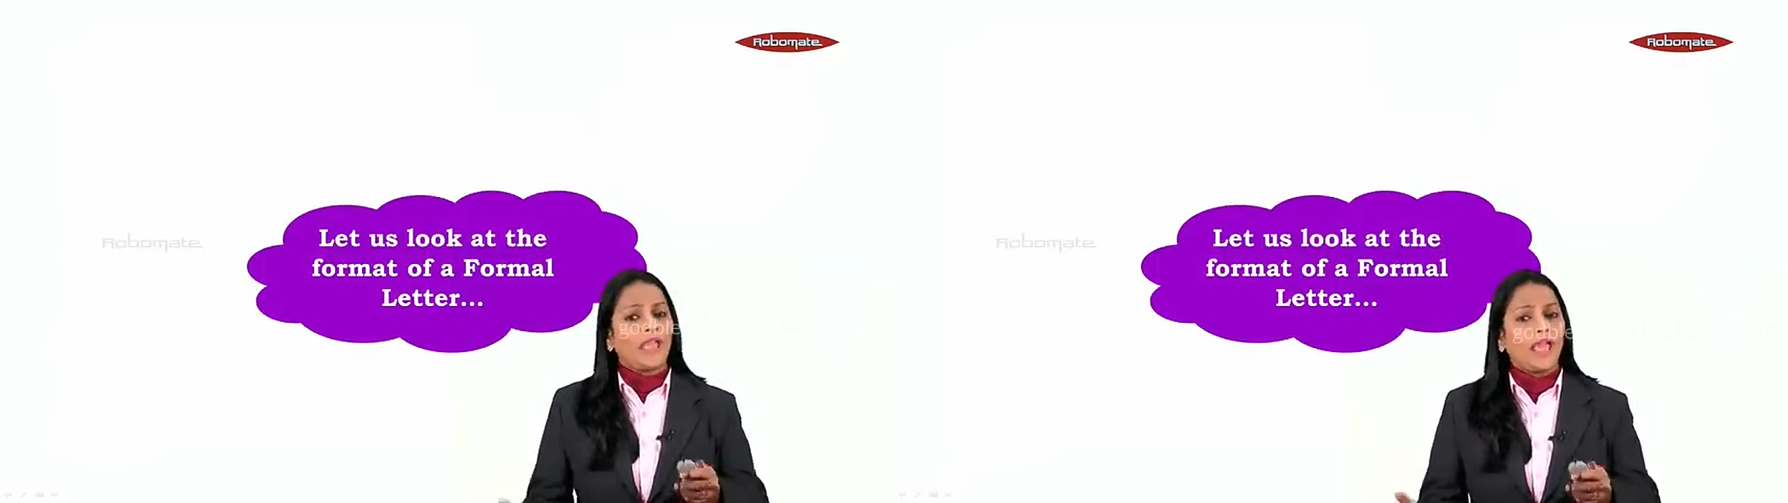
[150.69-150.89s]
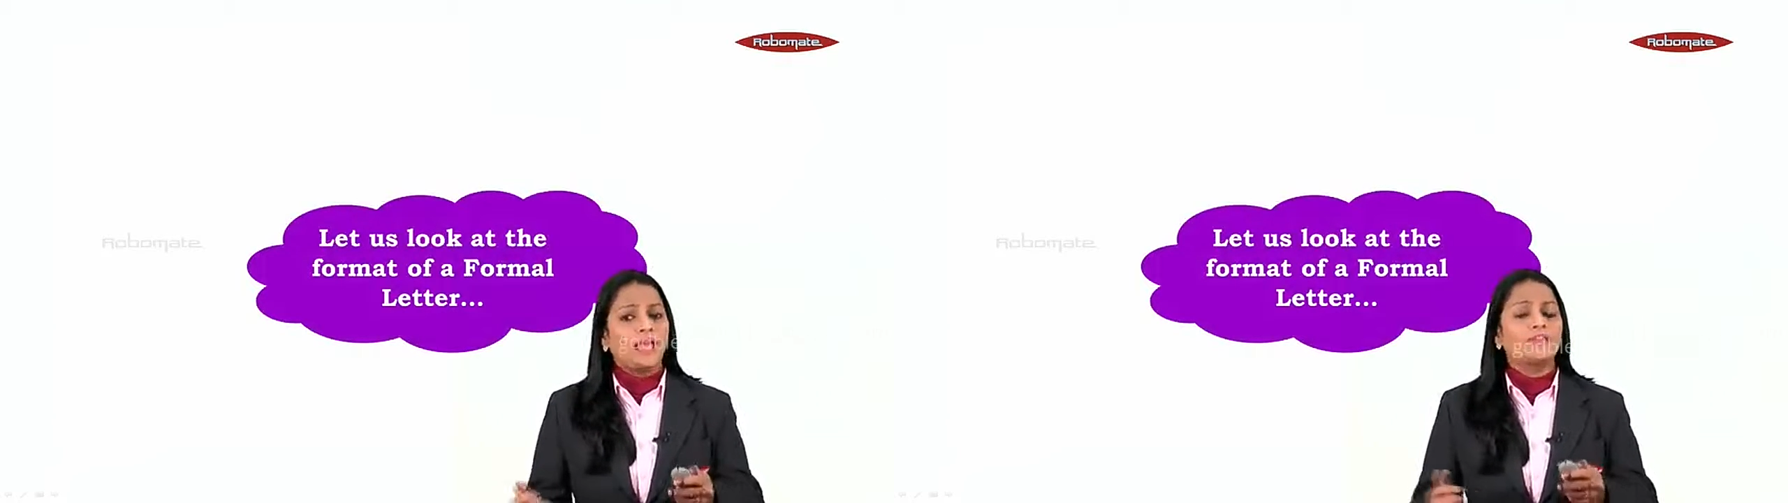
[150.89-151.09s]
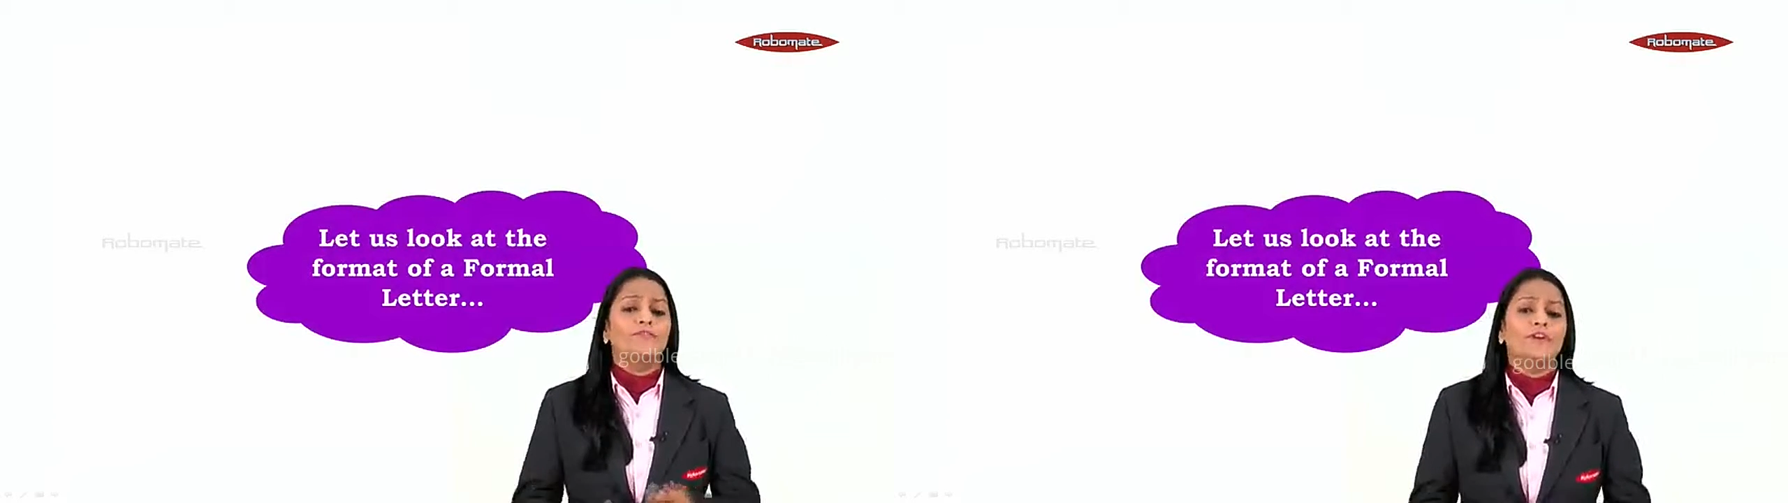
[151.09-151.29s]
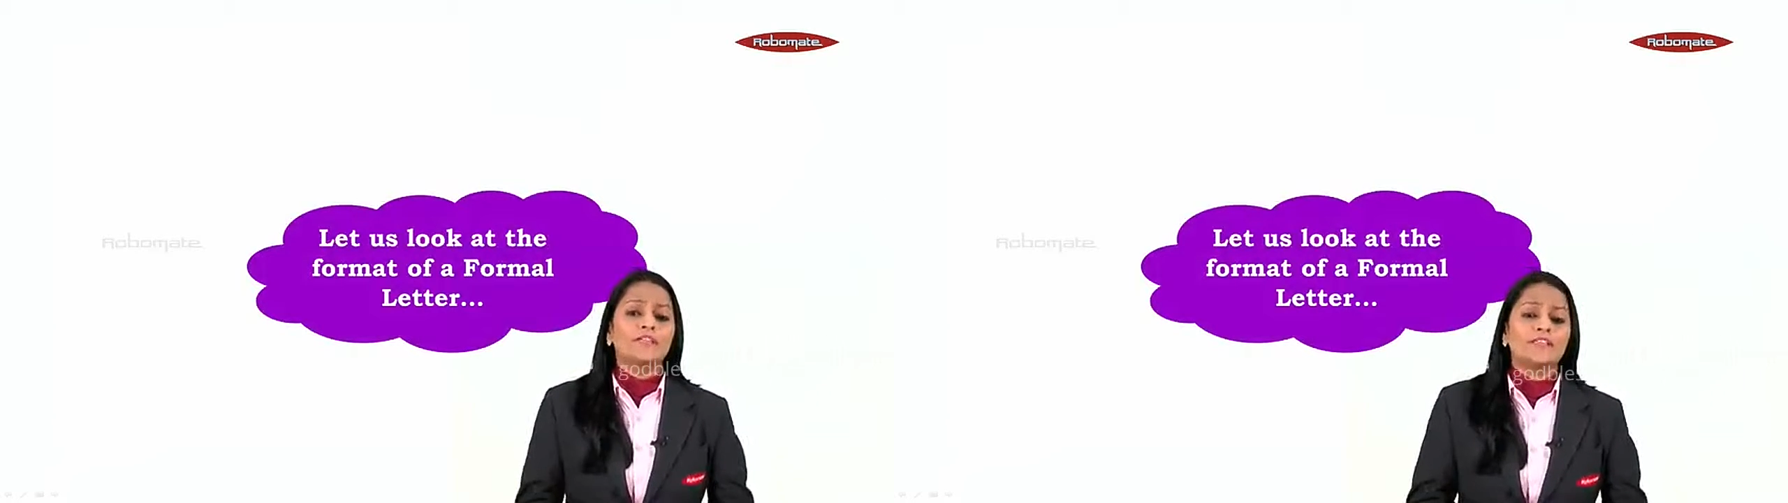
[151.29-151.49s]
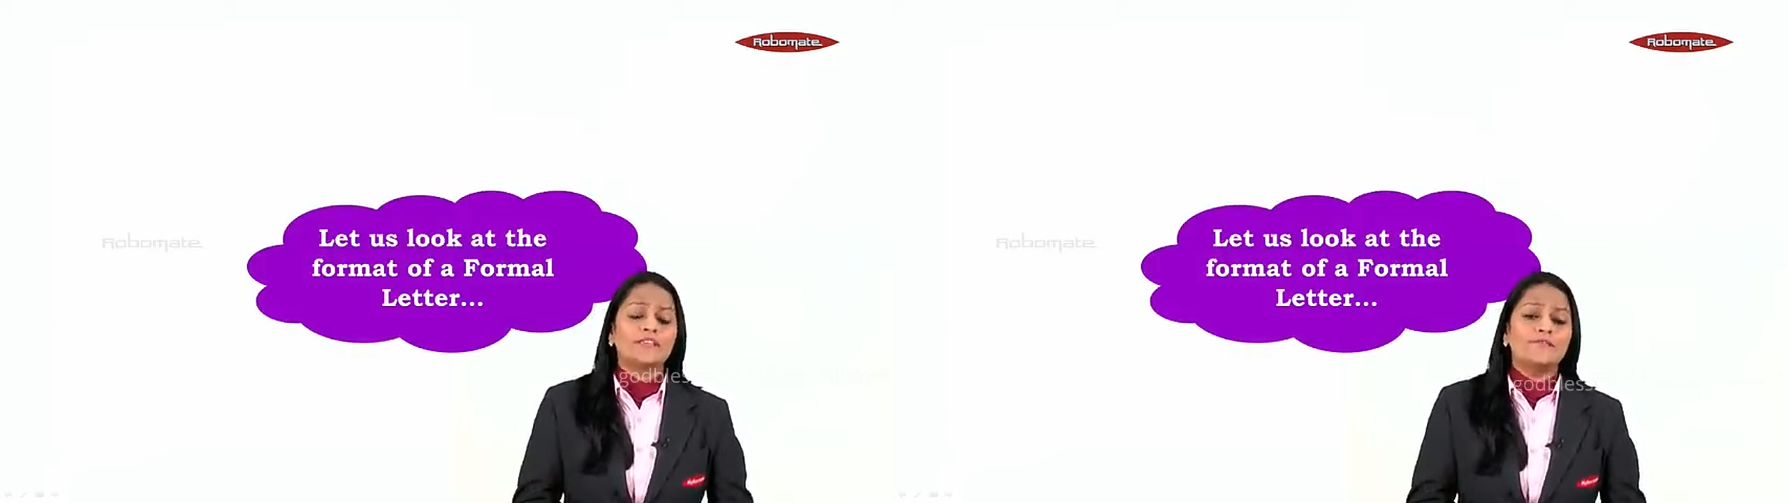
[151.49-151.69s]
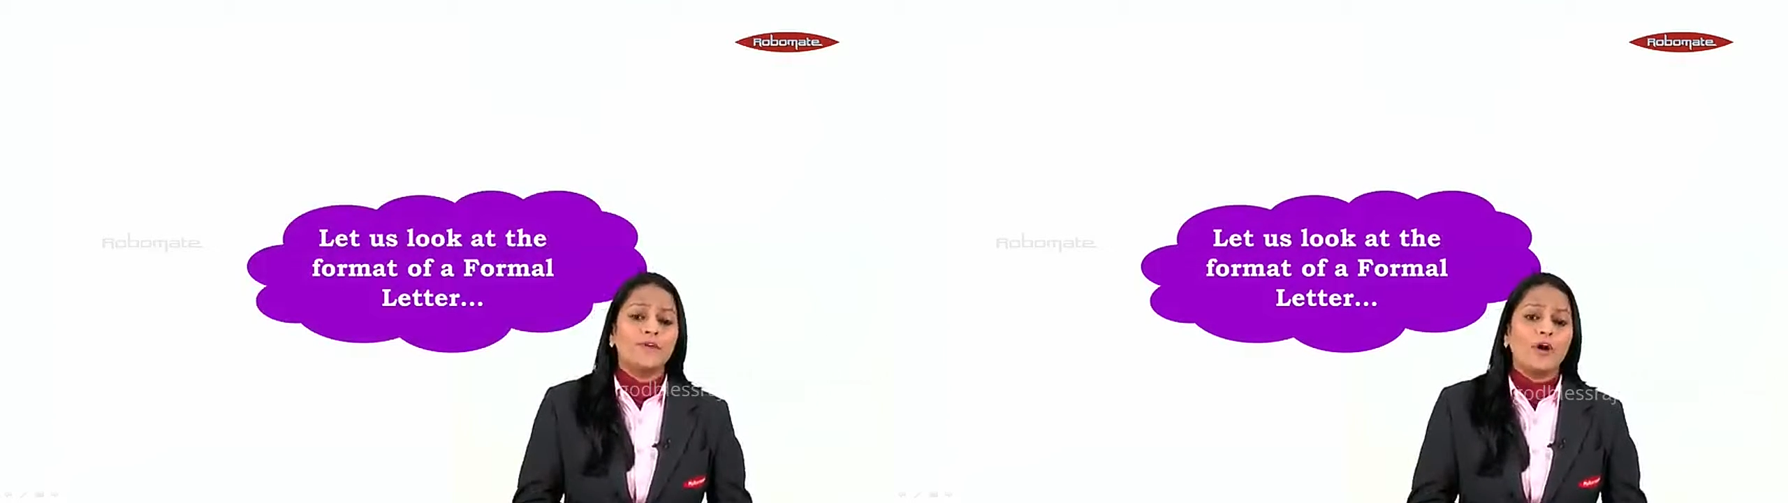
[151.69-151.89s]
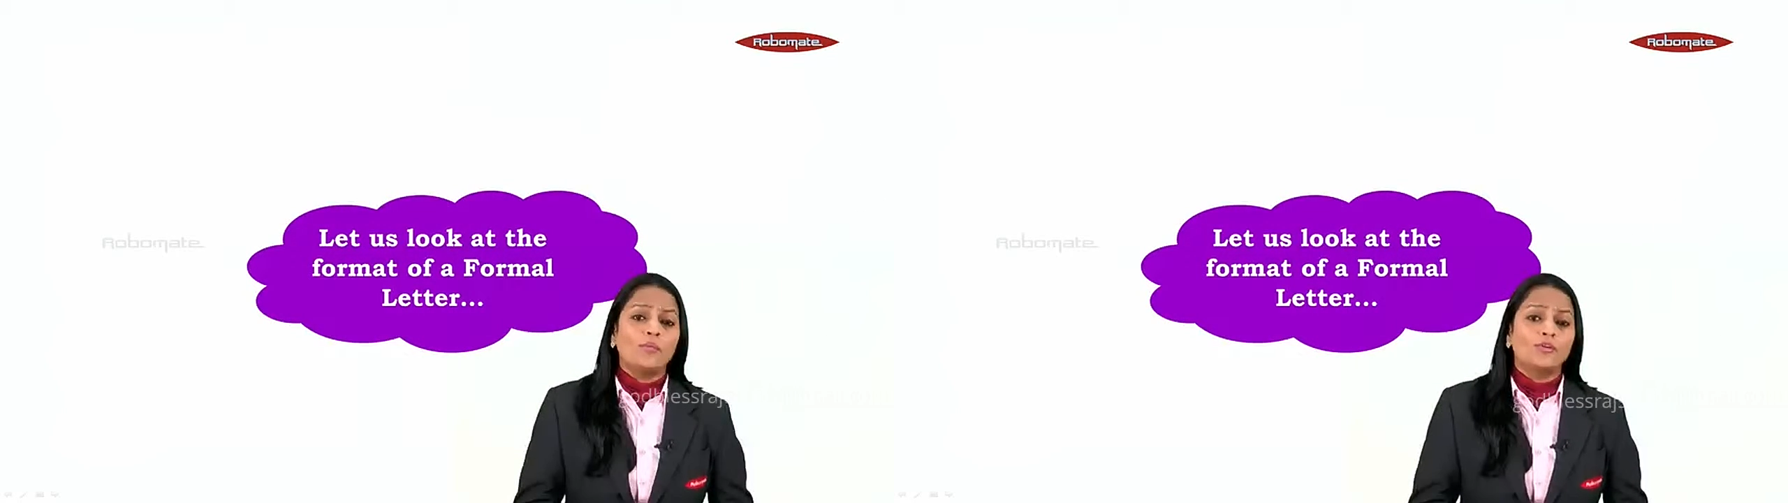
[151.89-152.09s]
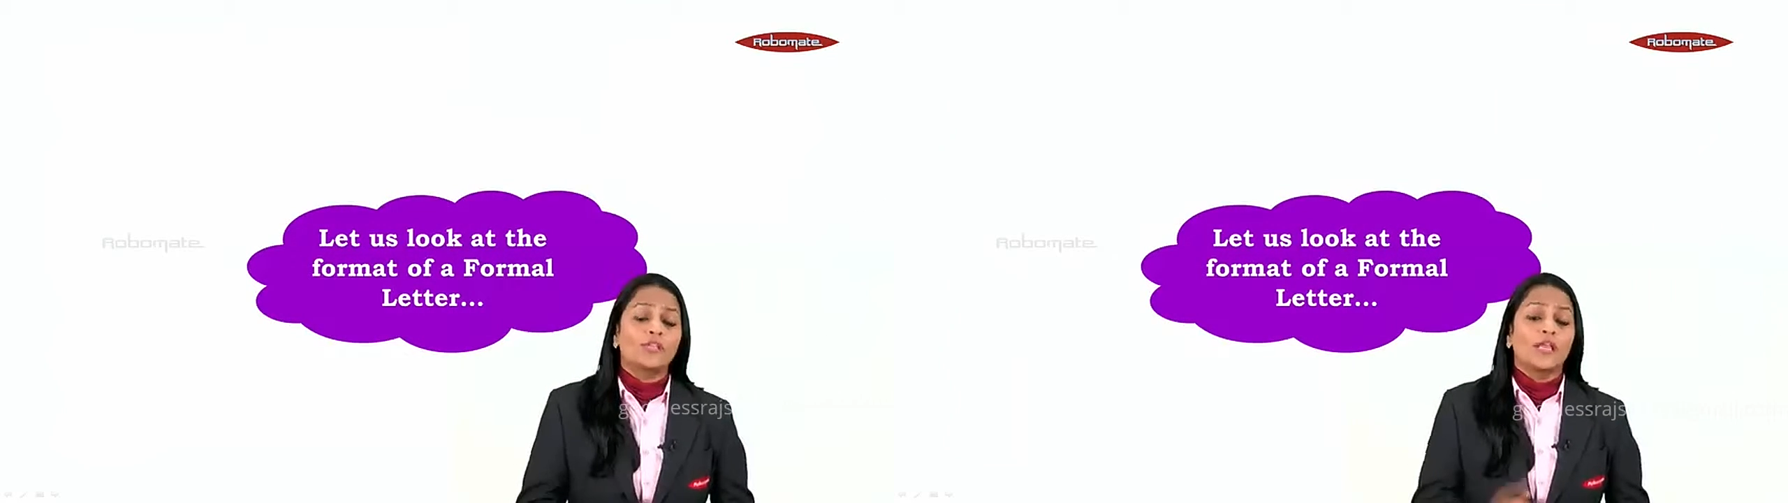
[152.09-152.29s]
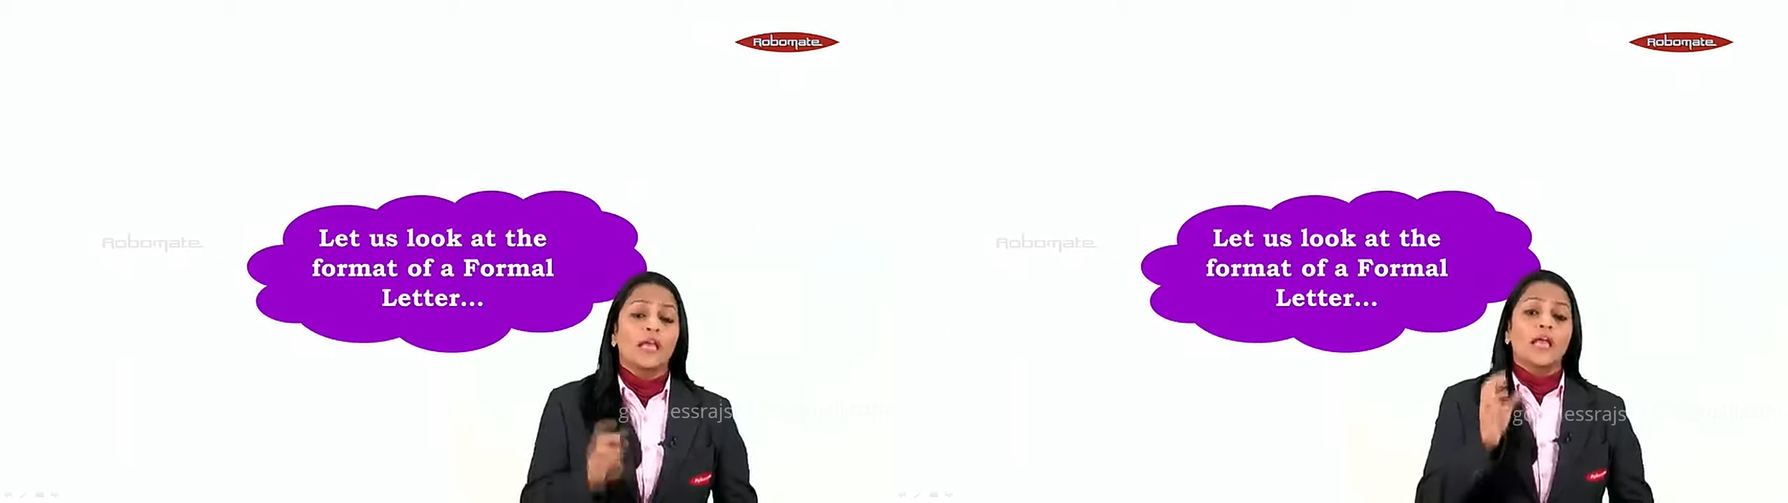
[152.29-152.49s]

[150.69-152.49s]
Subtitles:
And first and foremost,